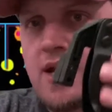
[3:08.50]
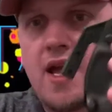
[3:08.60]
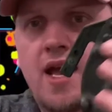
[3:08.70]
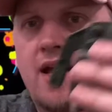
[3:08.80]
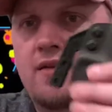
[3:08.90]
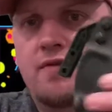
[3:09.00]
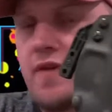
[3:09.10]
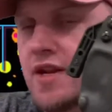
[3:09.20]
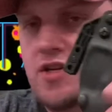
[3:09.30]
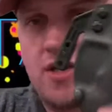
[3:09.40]
and
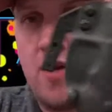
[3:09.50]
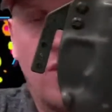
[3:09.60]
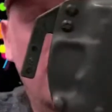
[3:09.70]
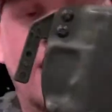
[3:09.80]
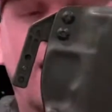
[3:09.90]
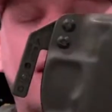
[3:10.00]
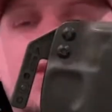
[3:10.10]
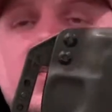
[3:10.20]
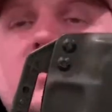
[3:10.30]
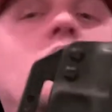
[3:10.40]
finished and whatnot as
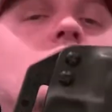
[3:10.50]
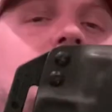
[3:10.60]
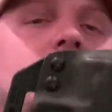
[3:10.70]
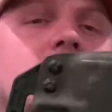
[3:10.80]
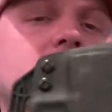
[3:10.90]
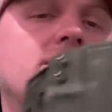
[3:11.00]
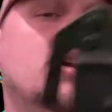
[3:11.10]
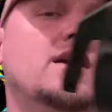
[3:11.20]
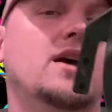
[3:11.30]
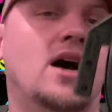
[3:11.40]
this holster is.
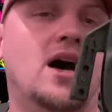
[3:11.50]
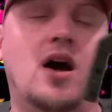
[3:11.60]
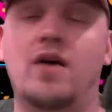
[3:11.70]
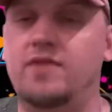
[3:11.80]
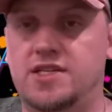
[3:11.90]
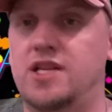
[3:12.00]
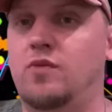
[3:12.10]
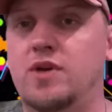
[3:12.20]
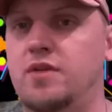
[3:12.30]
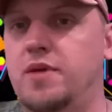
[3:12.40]
Uh, obviously, the
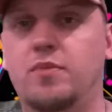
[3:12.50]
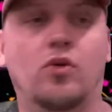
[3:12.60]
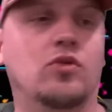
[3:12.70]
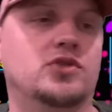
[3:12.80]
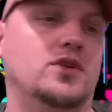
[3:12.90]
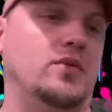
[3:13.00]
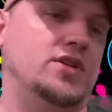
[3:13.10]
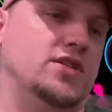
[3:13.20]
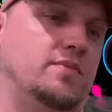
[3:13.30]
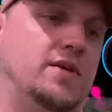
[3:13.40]
We the People holster, which
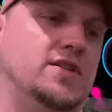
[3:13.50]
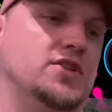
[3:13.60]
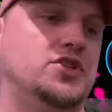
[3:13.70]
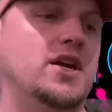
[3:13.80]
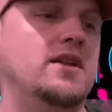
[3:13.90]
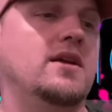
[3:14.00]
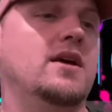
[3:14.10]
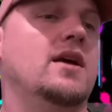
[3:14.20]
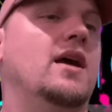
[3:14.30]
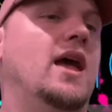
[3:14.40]
is a piece of shit.
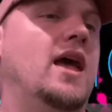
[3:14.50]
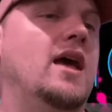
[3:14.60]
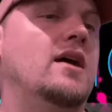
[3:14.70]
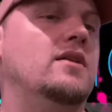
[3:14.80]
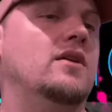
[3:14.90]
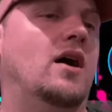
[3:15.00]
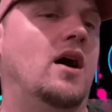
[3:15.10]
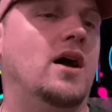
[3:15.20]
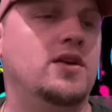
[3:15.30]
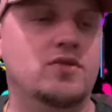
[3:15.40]
And uh,
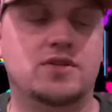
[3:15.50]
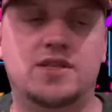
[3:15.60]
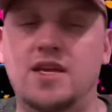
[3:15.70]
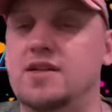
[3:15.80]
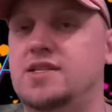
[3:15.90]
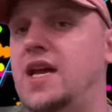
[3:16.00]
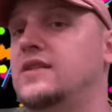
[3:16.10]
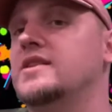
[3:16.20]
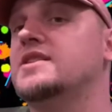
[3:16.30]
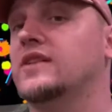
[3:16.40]
I used the
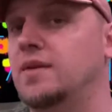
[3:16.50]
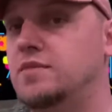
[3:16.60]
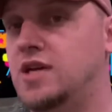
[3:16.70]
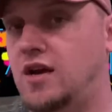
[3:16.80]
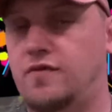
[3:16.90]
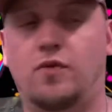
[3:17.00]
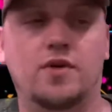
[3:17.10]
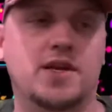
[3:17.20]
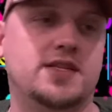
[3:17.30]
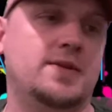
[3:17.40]
DeSantis Slim Tuck for
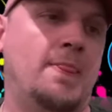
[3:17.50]
this.